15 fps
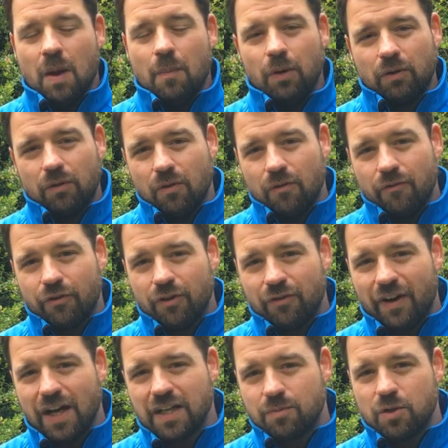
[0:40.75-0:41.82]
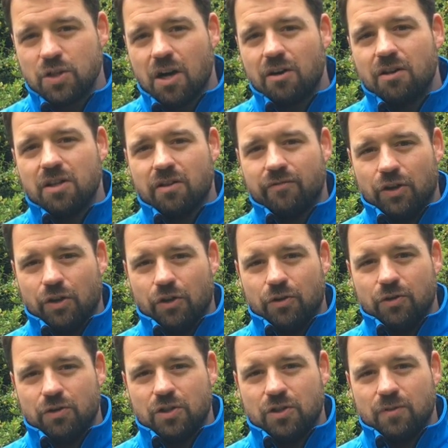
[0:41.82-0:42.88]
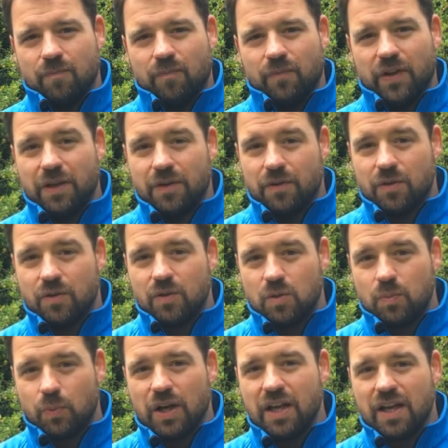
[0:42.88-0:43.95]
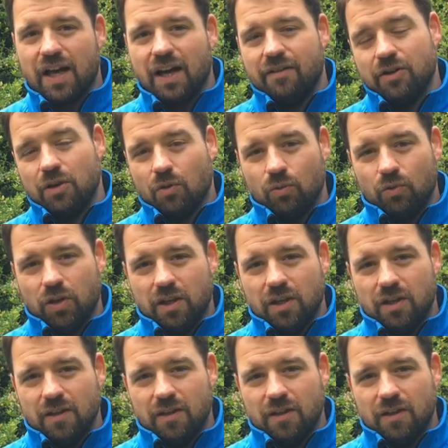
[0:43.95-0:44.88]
But for the vast majority of our herds that are spring calving only,